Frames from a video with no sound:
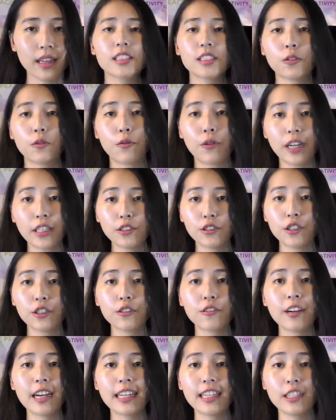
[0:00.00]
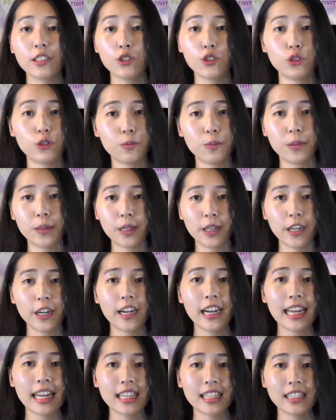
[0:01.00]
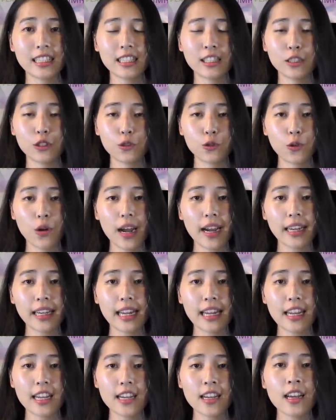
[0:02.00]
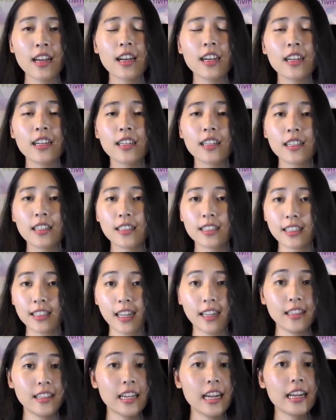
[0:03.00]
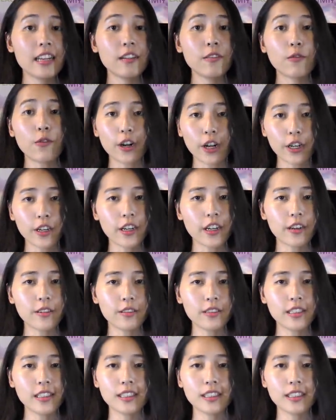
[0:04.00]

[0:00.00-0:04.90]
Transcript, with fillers: So retrograded Jupiter is trining Sun in Virgo.